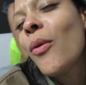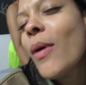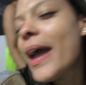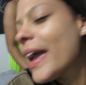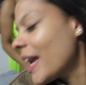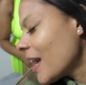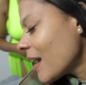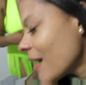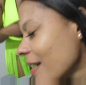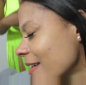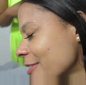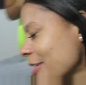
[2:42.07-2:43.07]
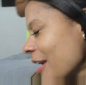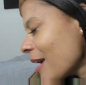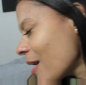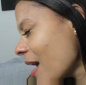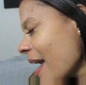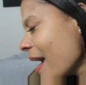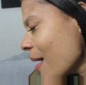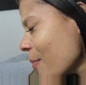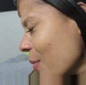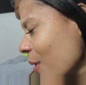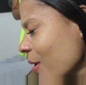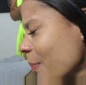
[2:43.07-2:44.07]
Wait, so
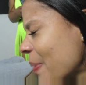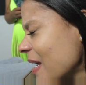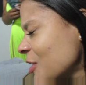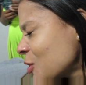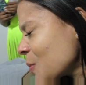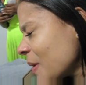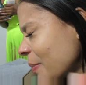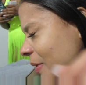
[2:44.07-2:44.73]
Amber, pinch me,